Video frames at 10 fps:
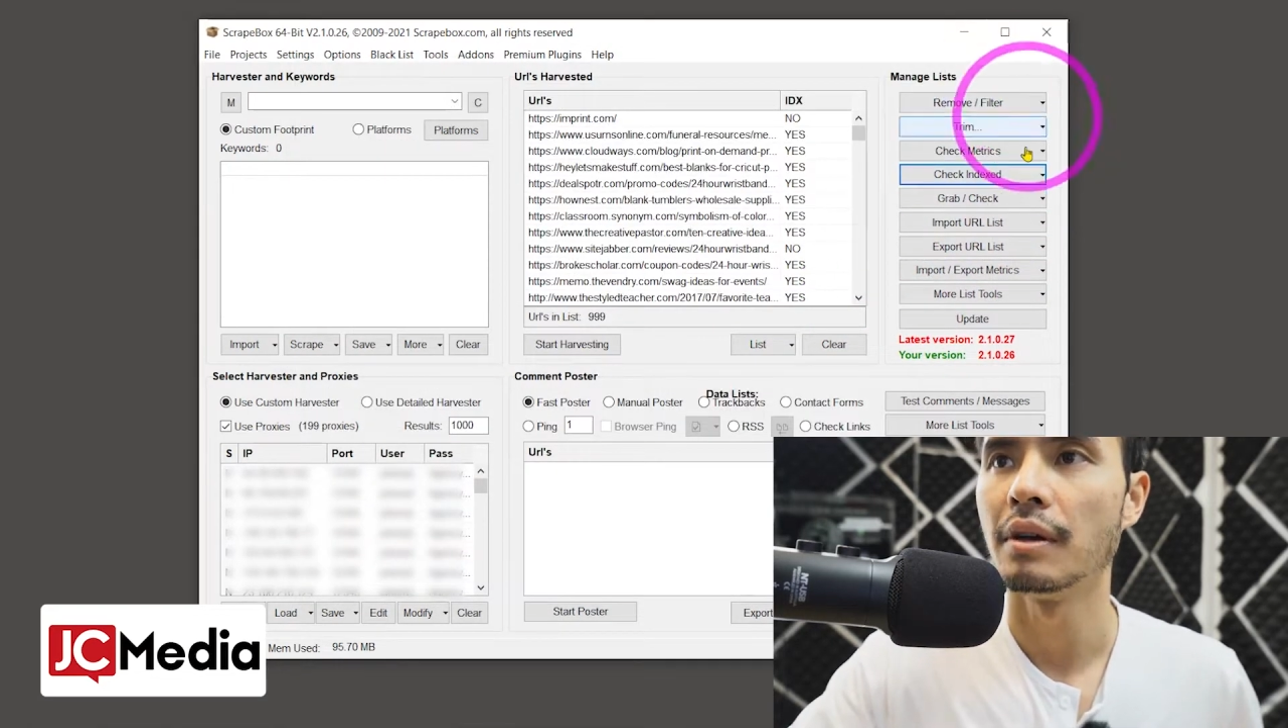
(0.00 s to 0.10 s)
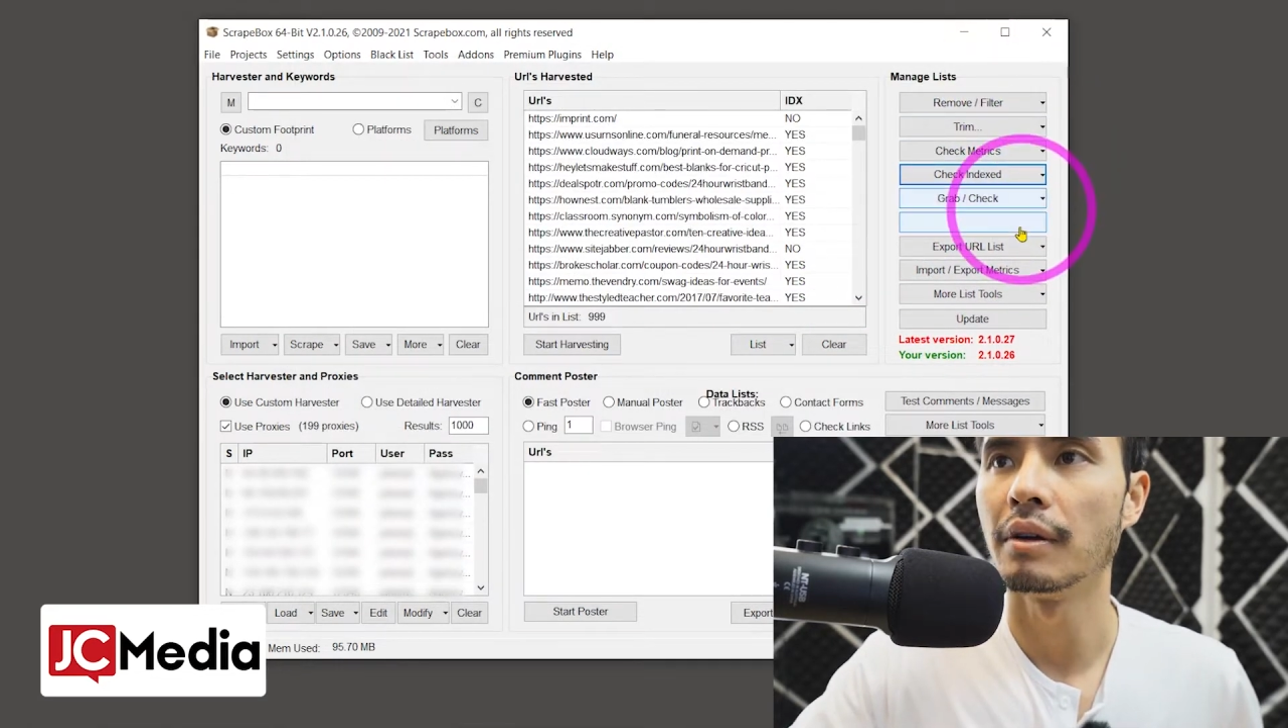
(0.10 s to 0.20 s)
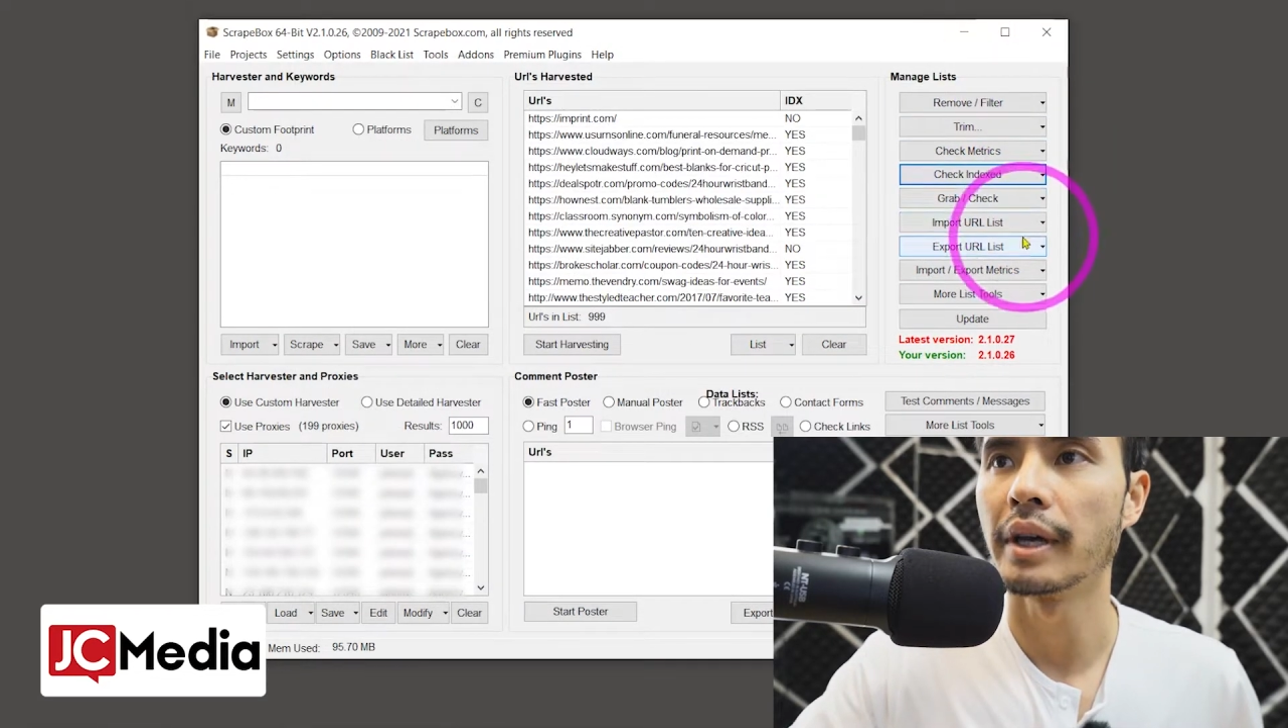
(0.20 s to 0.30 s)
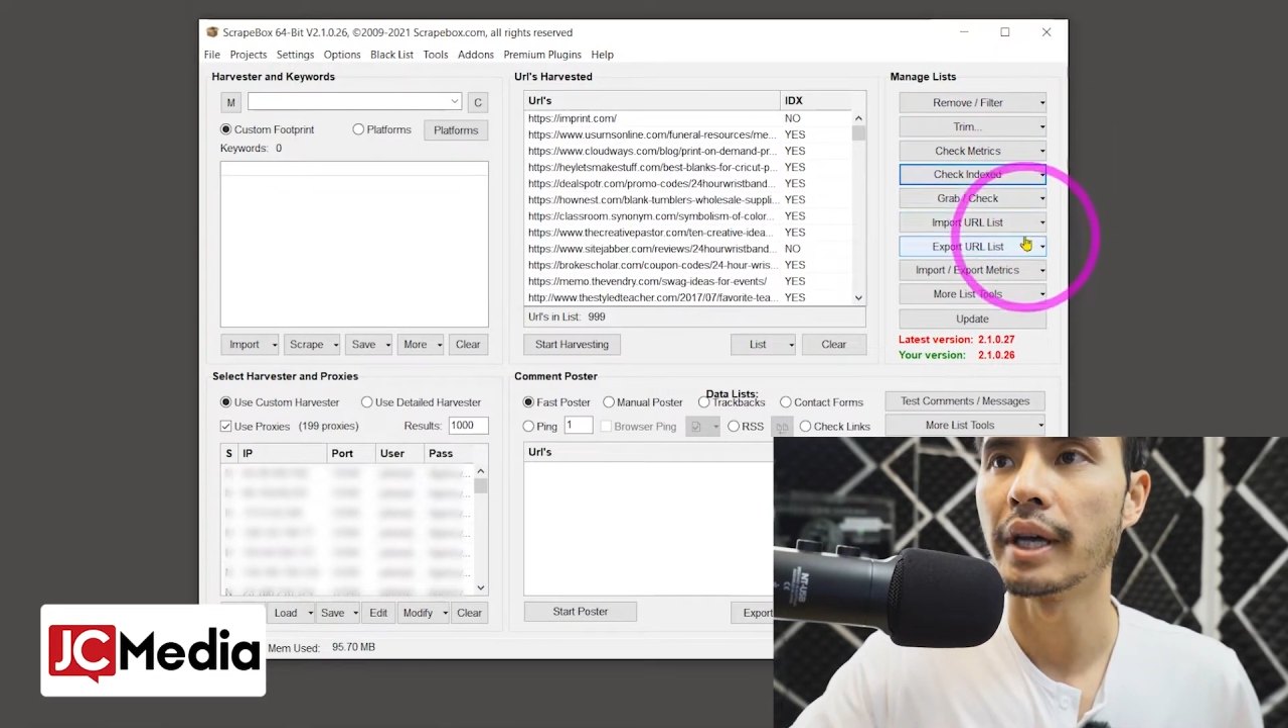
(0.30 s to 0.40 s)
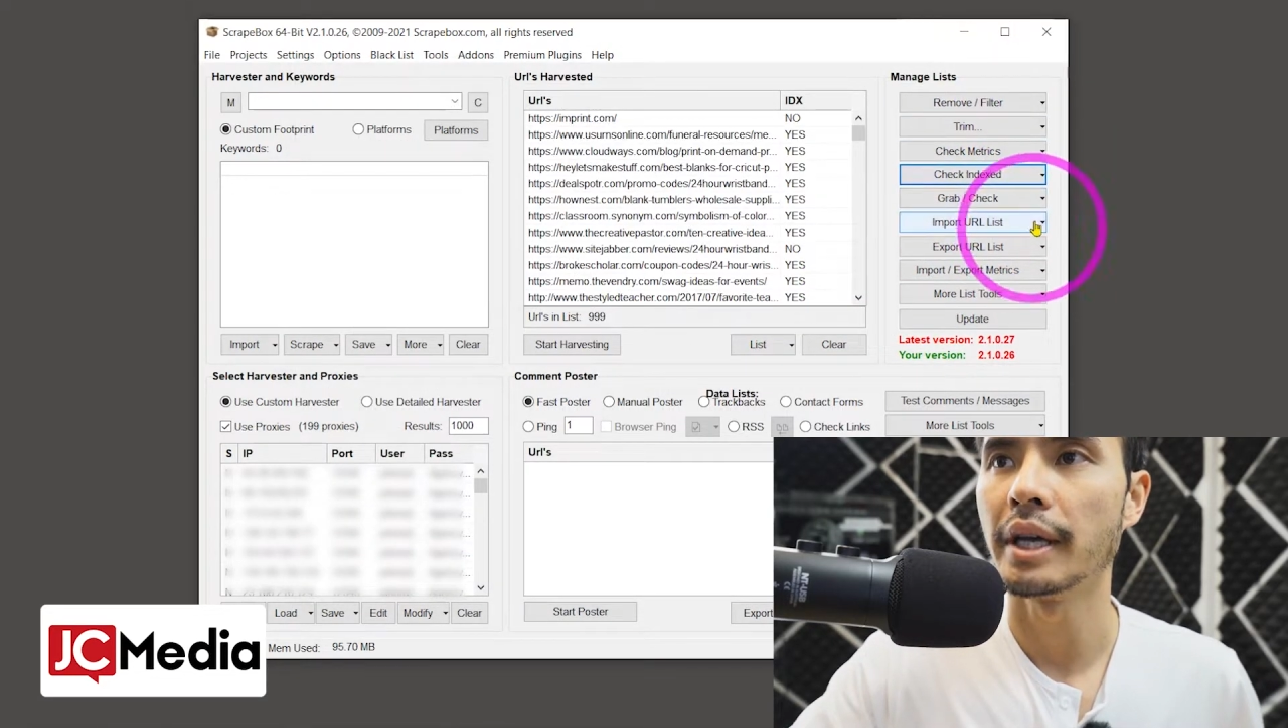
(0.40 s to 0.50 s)

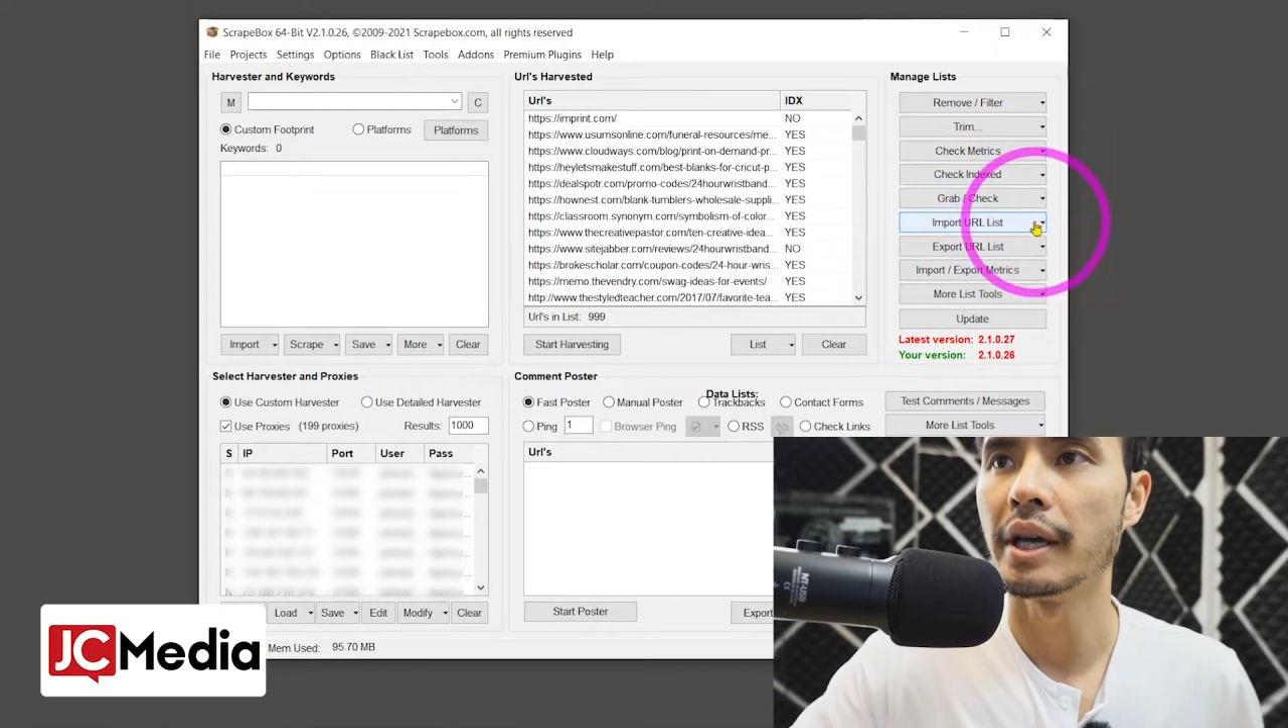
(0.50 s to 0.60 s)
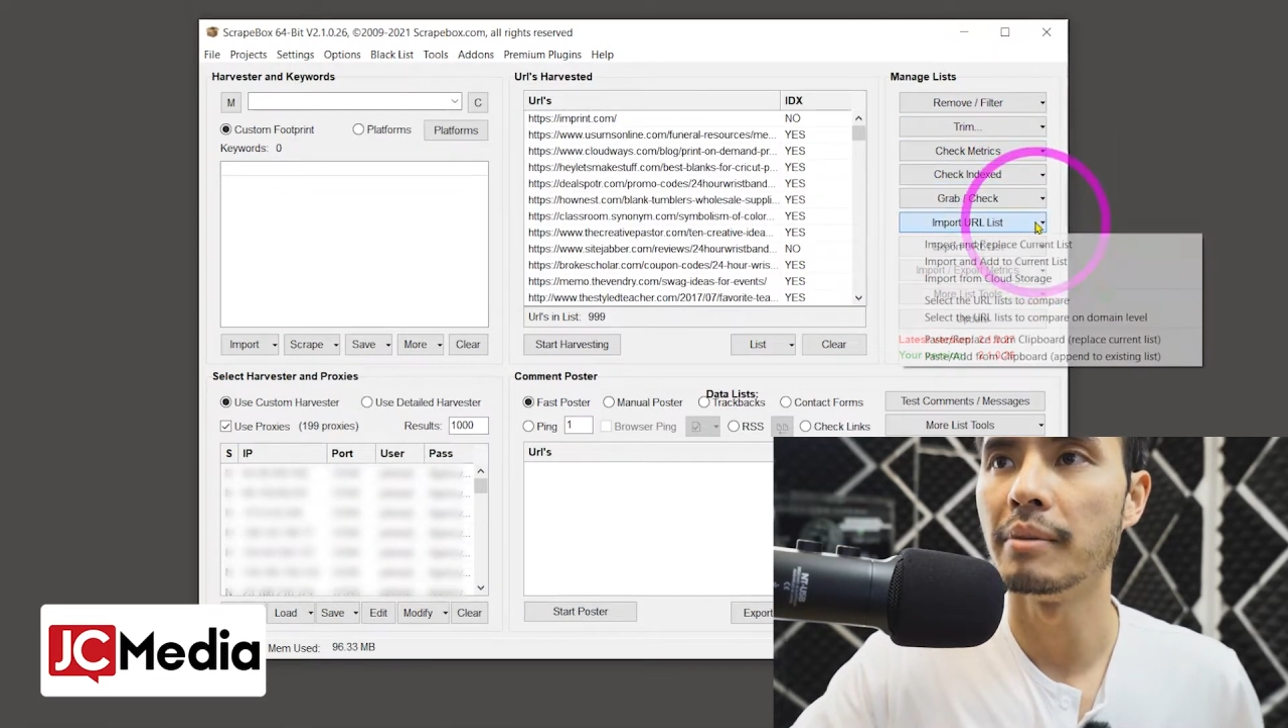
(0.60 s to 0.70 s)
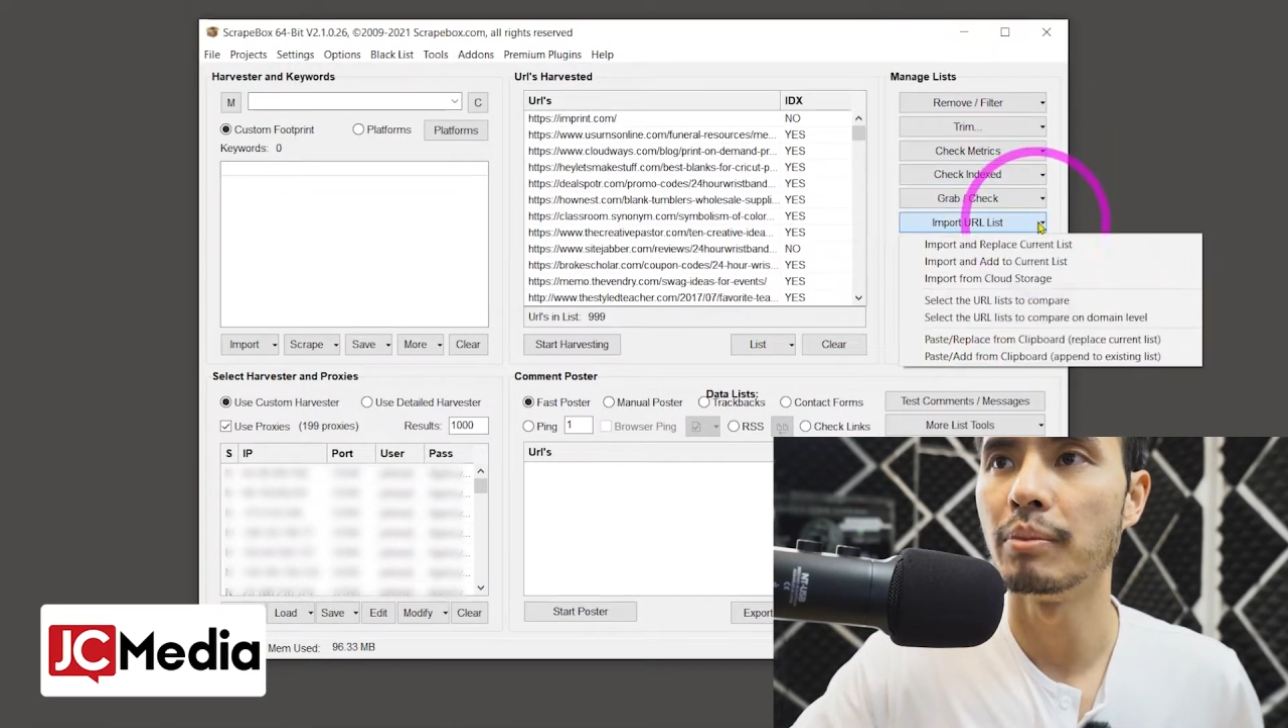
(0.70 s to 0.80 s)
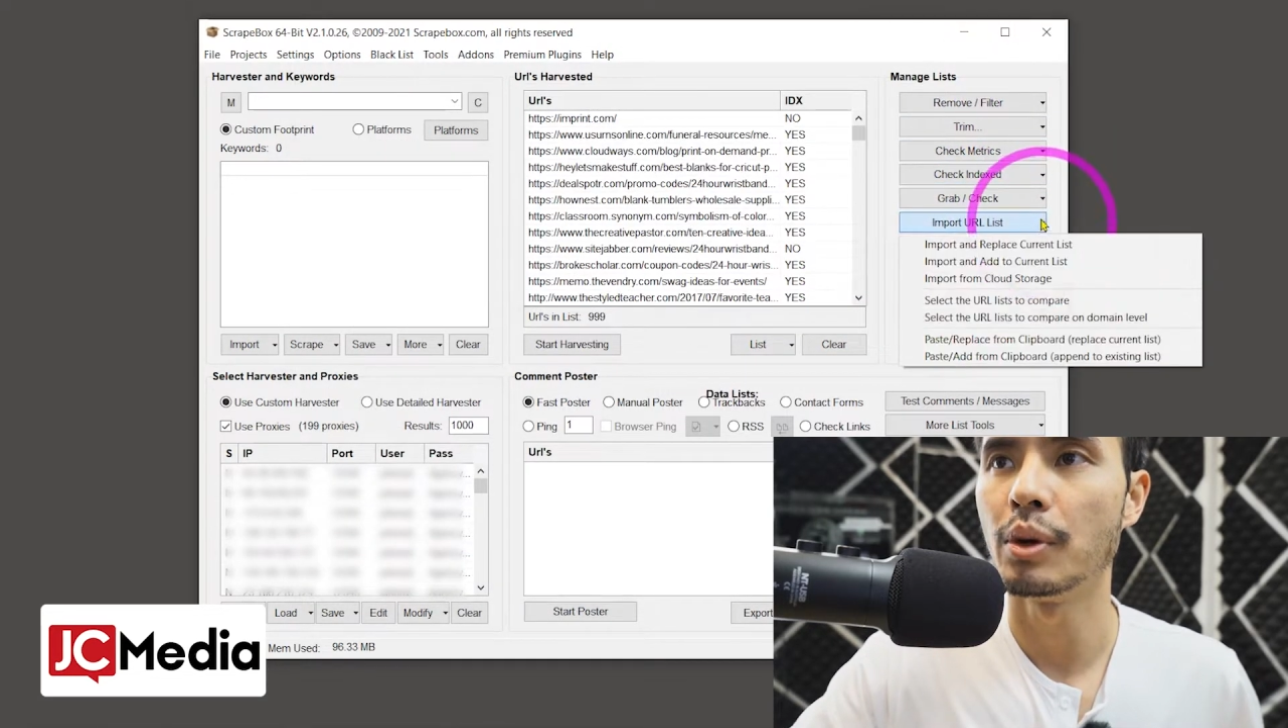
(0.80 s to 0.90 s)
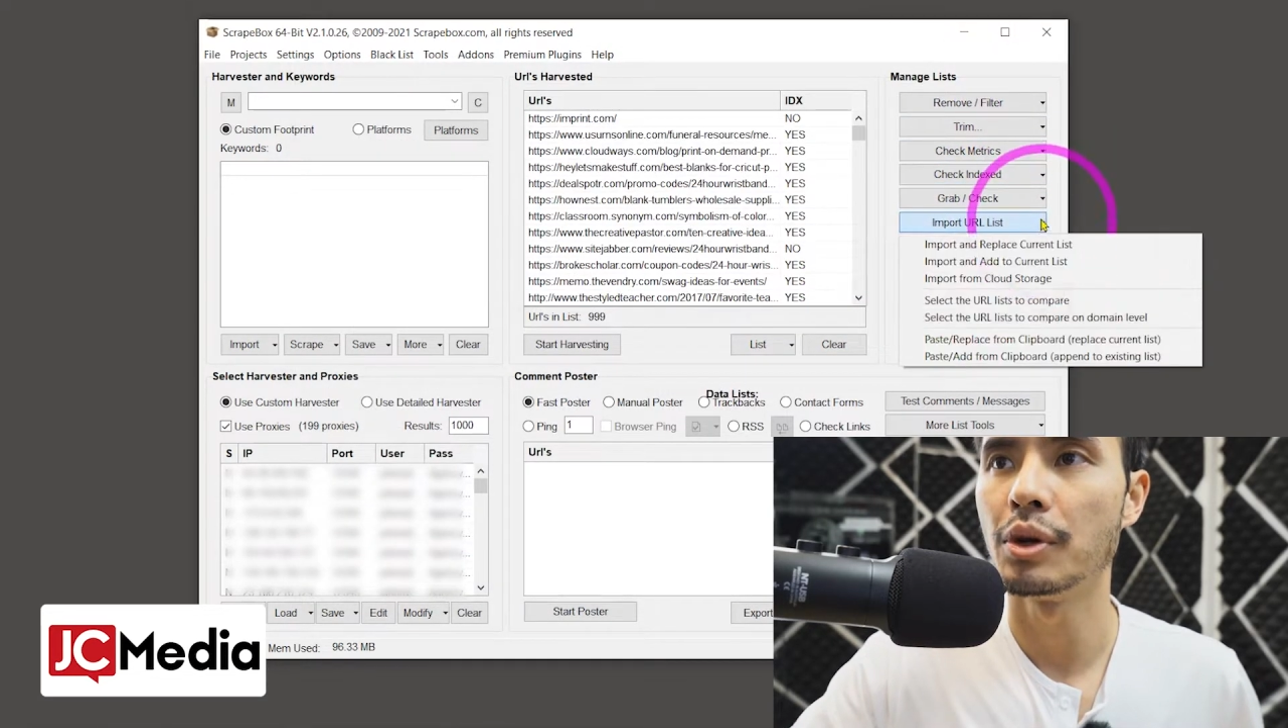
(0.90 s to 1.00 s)
Okay,
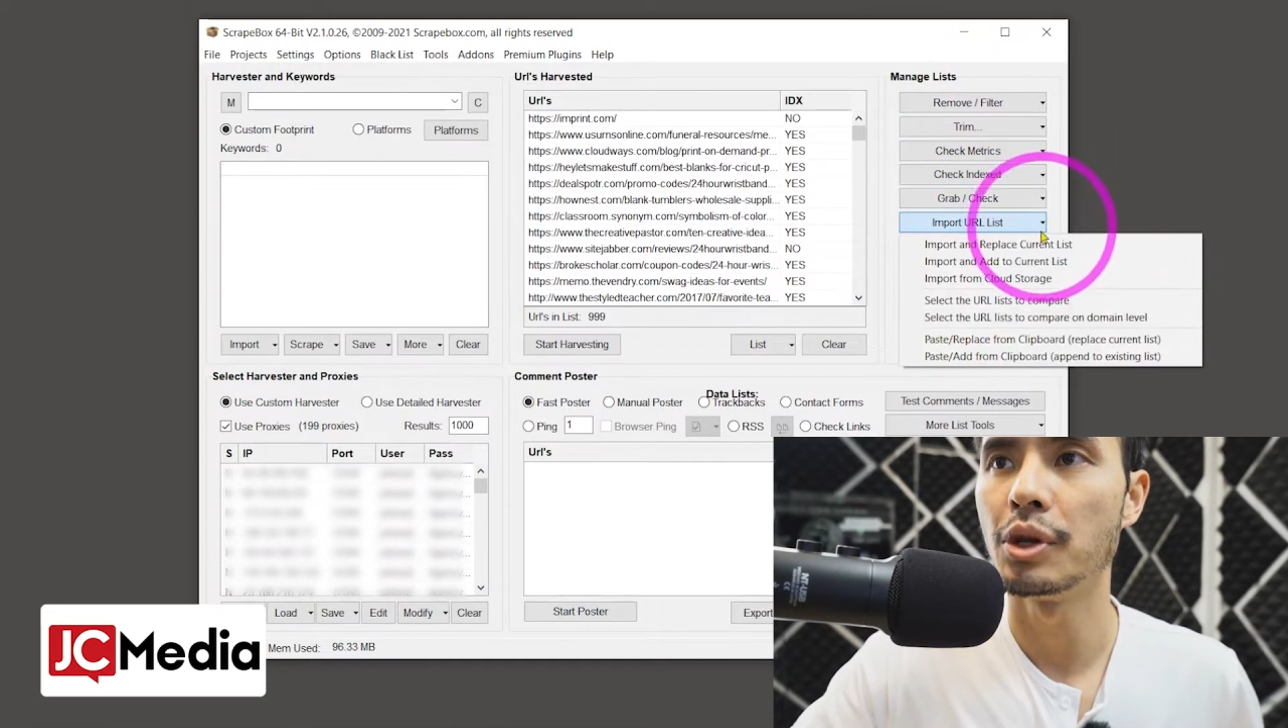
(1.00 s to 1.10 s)
import